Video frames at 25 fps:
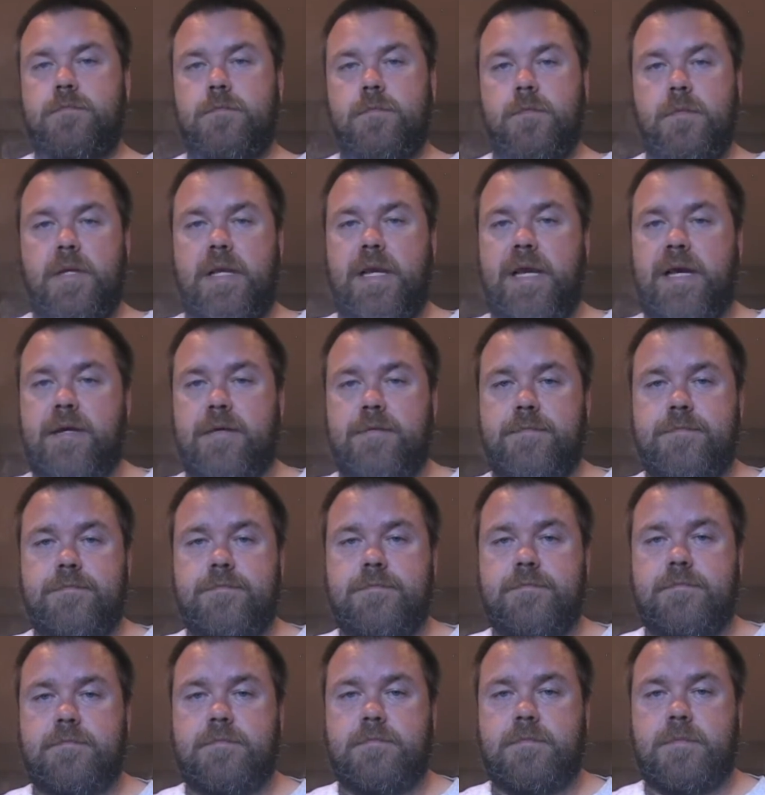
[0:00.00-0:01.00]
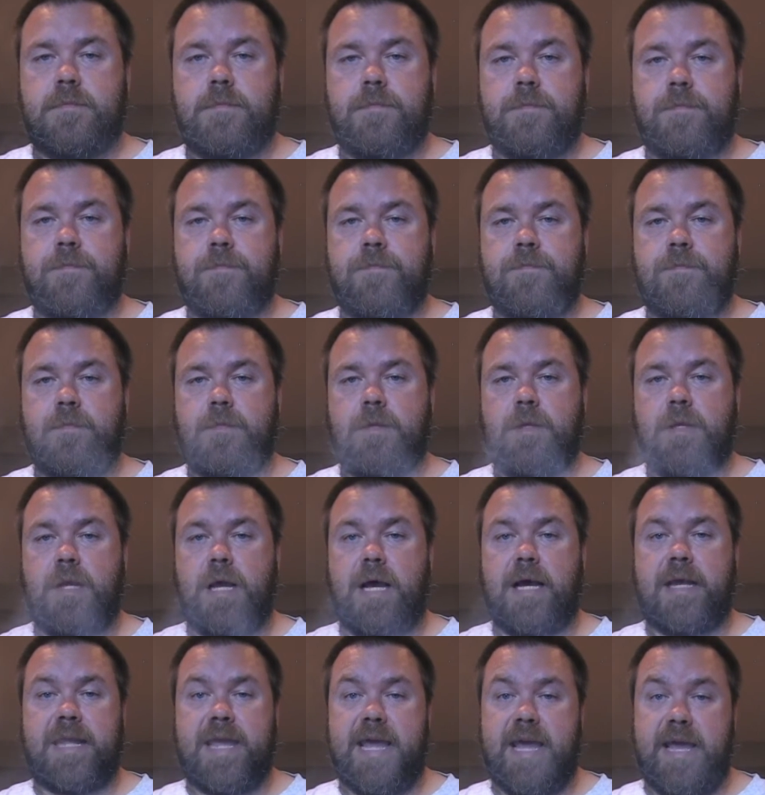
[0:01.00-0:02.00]
Yeah.
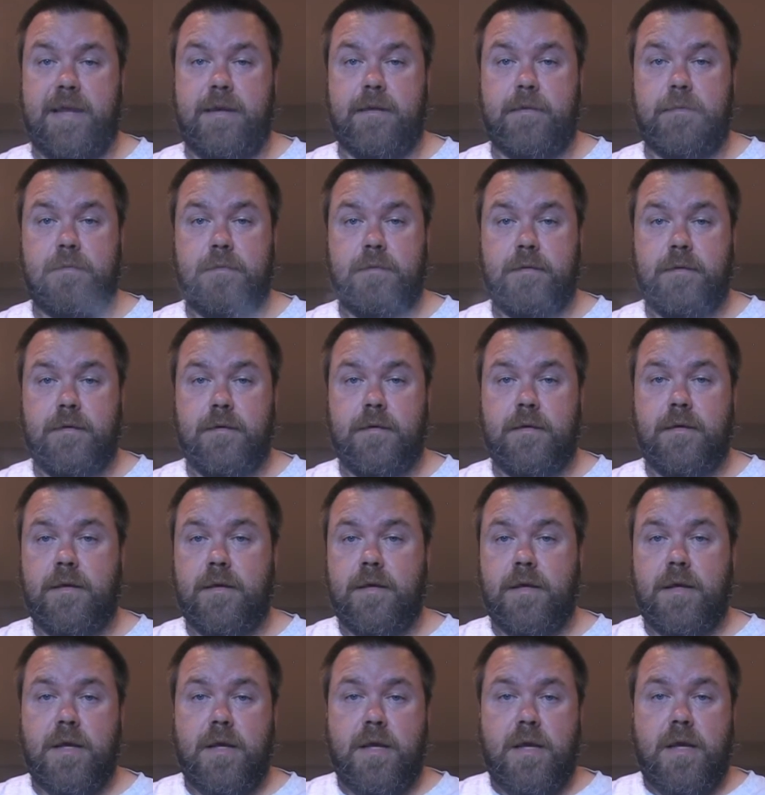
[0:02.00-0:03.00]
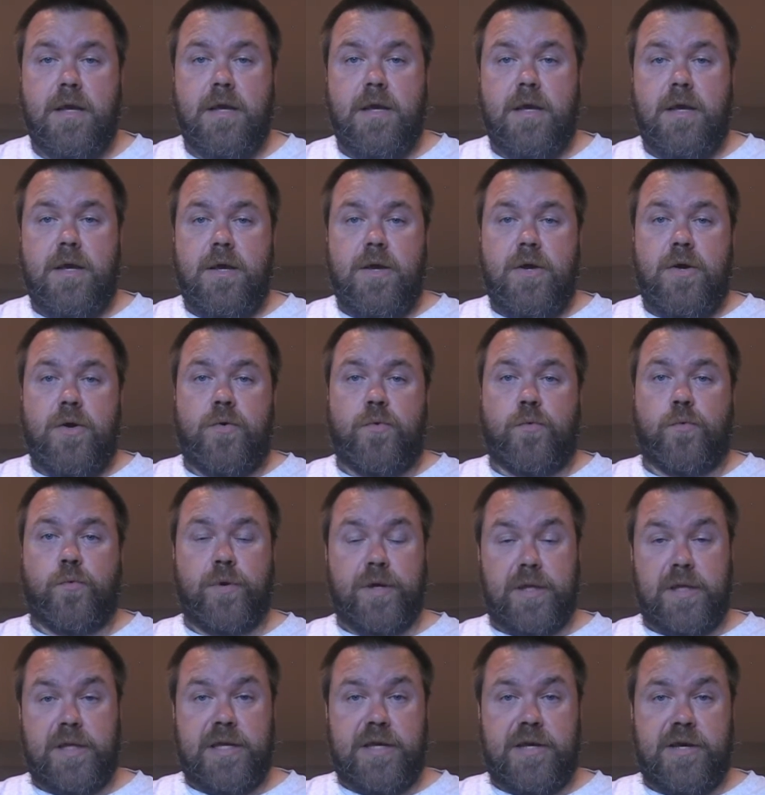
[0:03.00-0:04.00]
Again,
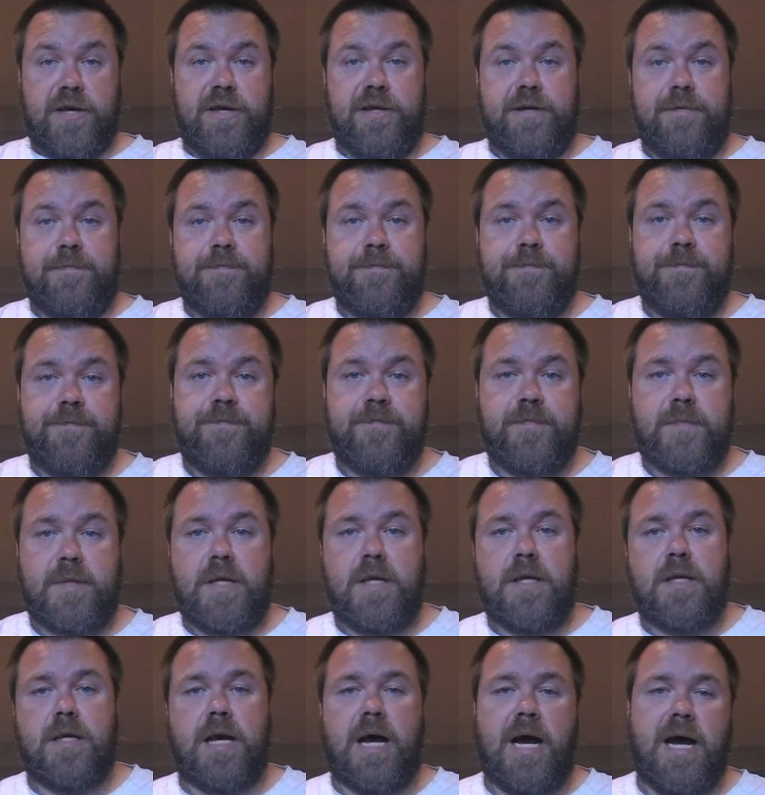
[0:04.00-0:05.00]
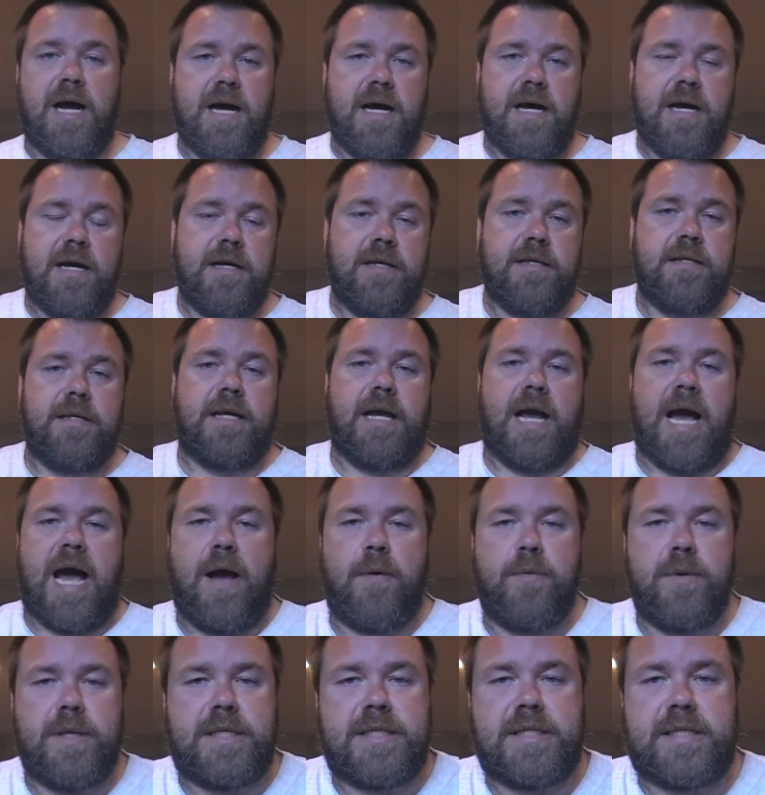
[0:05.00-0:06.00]
really good. I
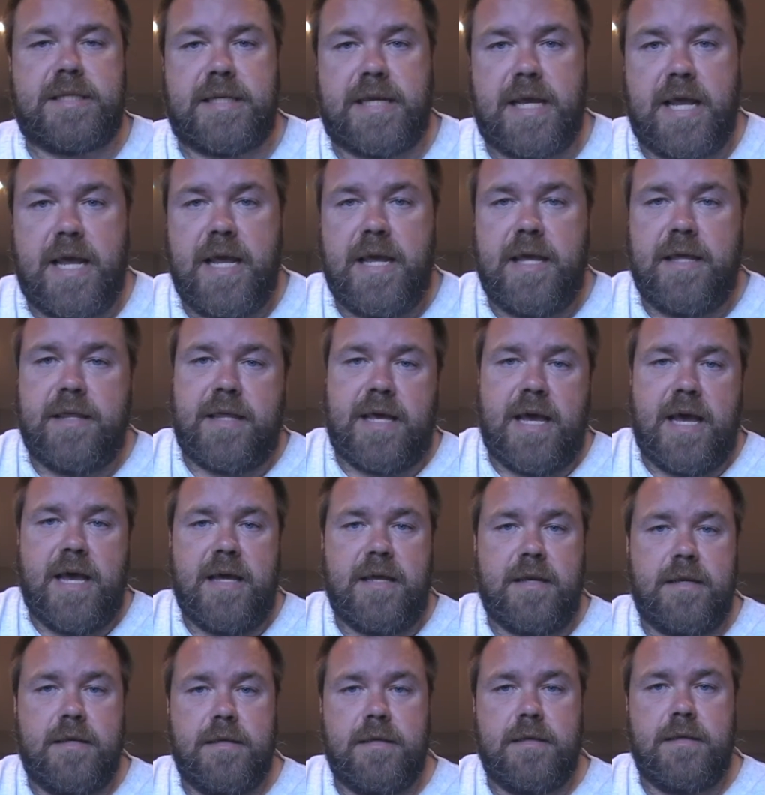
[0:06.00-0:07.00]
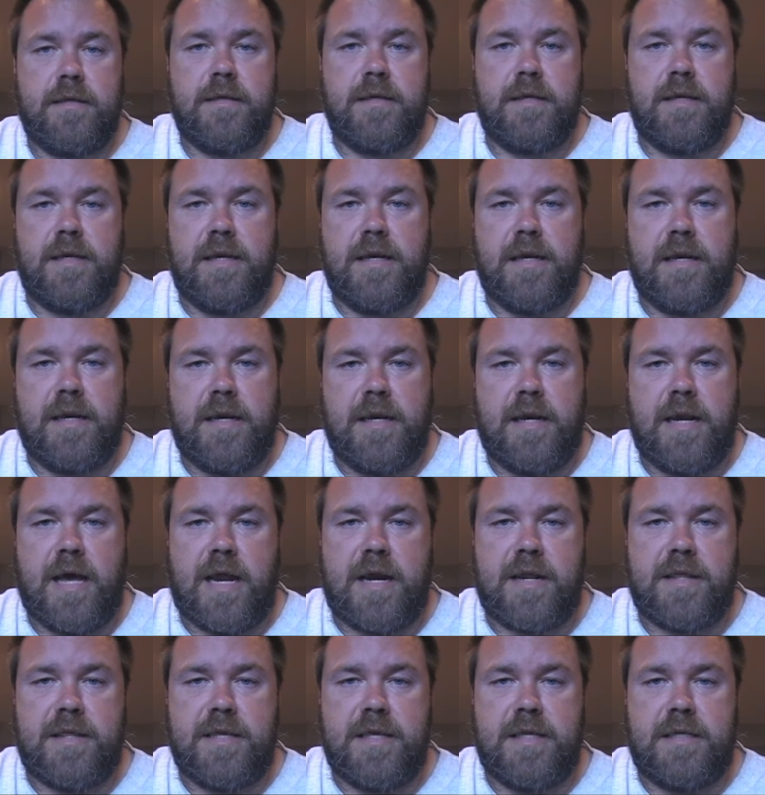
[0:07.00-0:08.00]
would say that
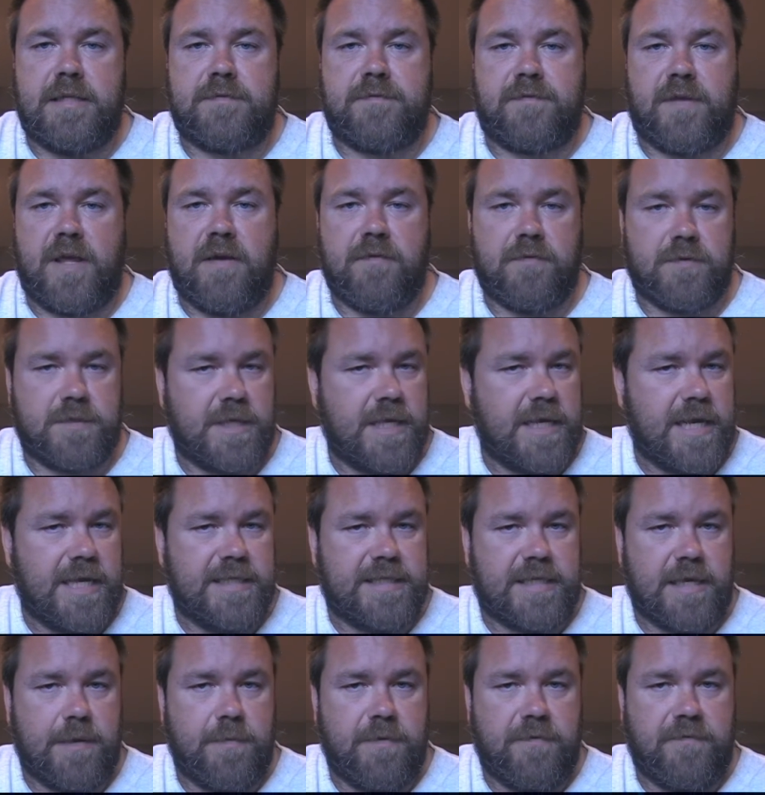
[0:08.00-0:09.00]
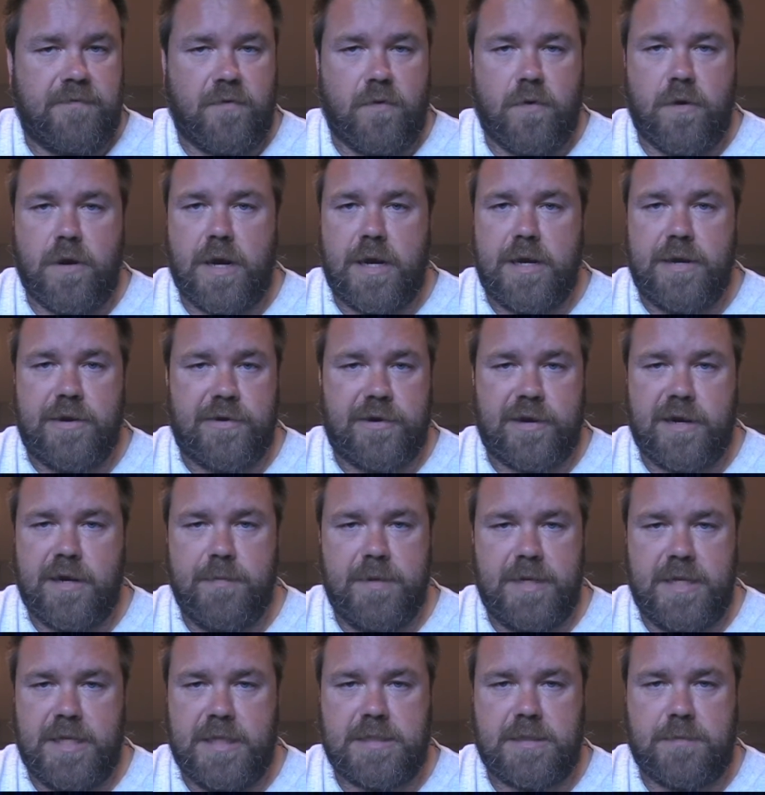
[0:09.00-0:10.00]
none of these flavors, like I said before, you're going to
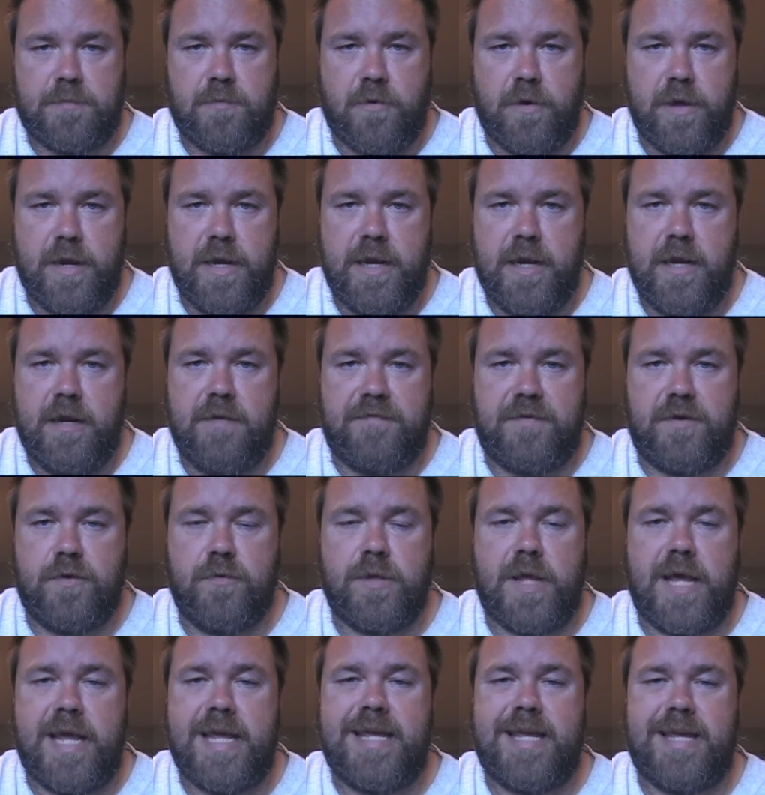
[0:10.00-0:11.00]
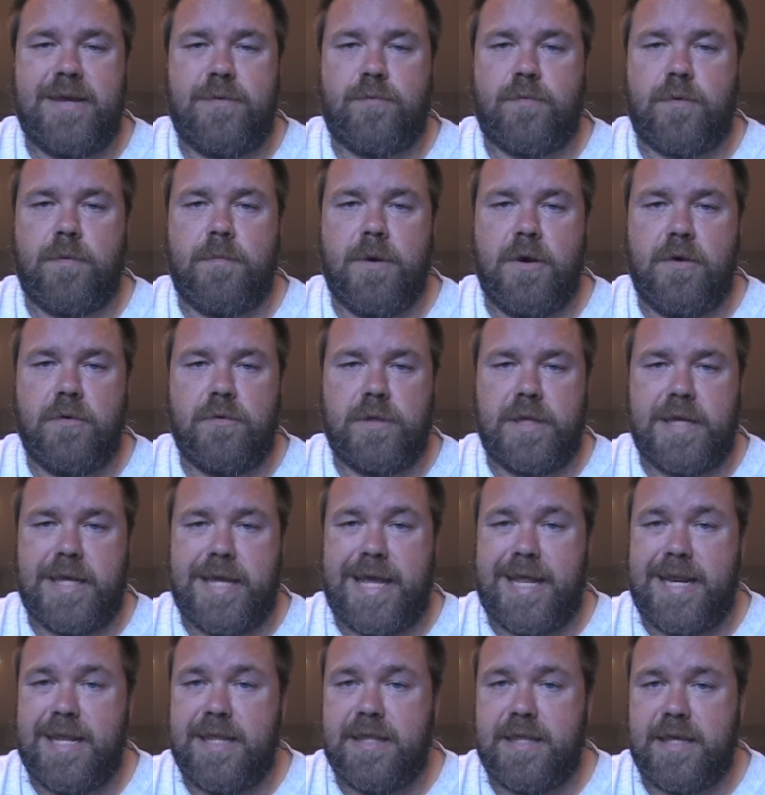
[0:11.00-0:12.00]
be disappointed in. If you like remotely
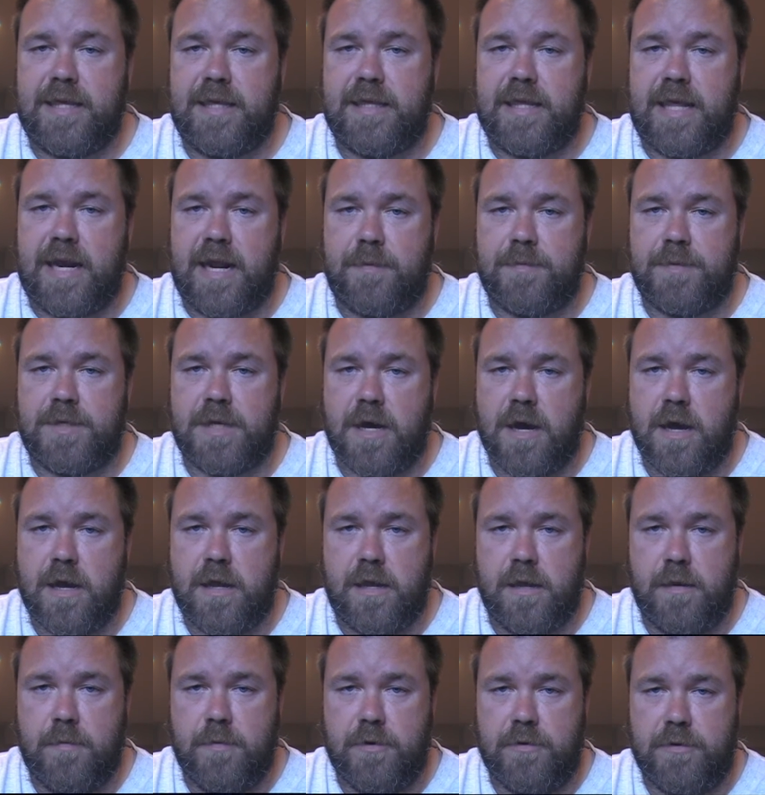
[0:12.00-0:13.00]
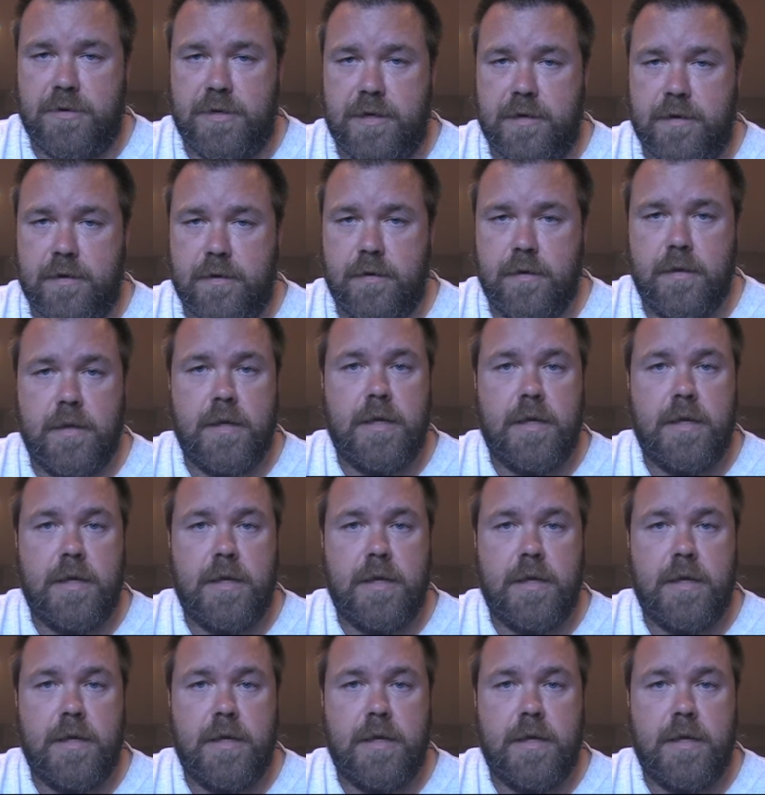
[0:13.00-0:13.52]
anything that I'm talking about here,